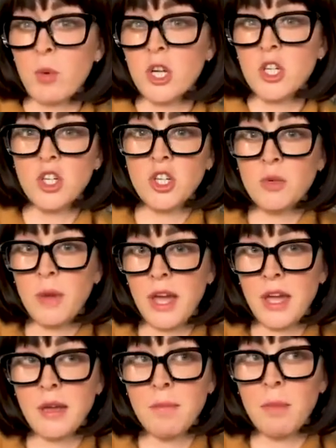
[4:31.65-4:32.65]
We're going to do
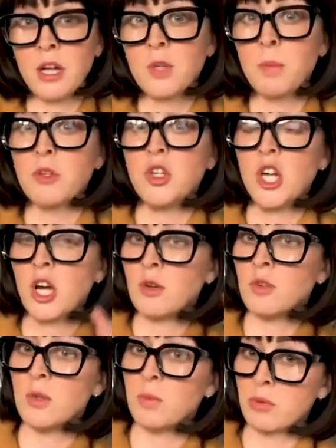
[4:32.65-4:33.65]
a
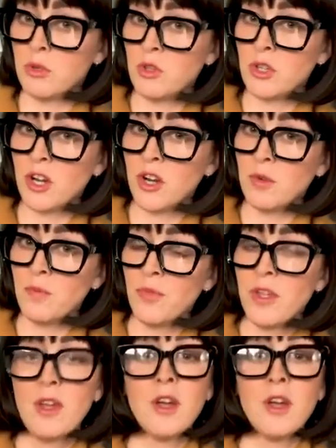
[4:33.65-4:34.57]
Montepulciano d'Abruzzo,